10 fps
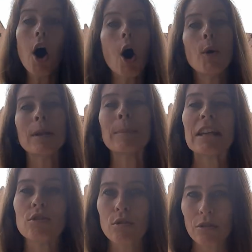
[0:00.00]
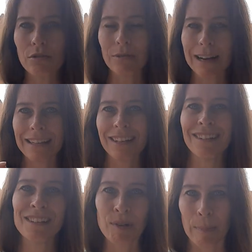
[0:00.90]
Oh, and make sure to click that
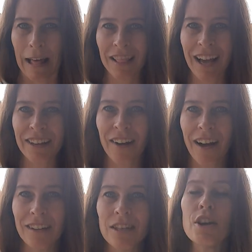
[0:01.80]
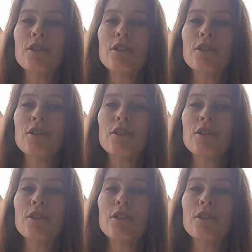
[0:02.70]
little bell icon